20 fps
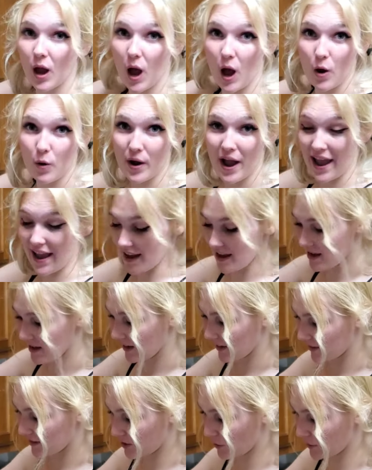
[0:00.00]
Okay,
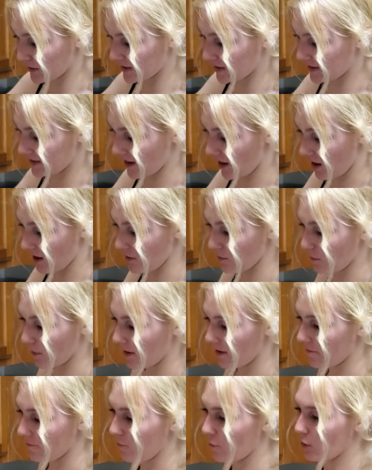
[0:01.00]
so it's done
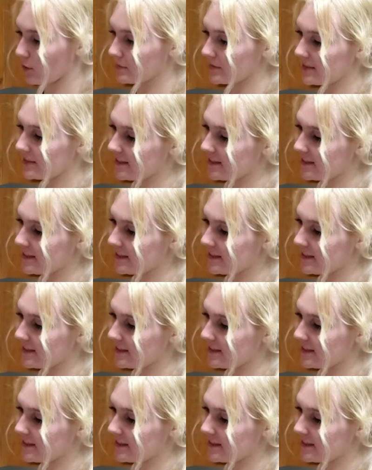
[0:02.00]
when it forms